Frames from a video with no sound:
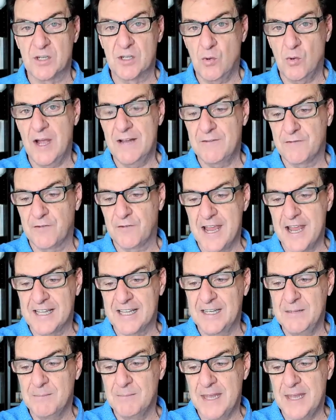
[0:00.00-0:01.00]
And quite
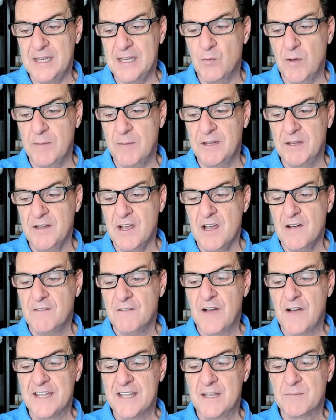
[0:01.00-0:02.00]
frankly, many women
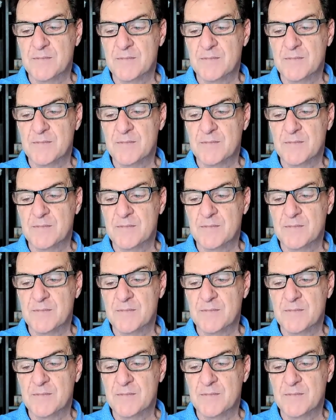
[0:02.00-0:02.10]
find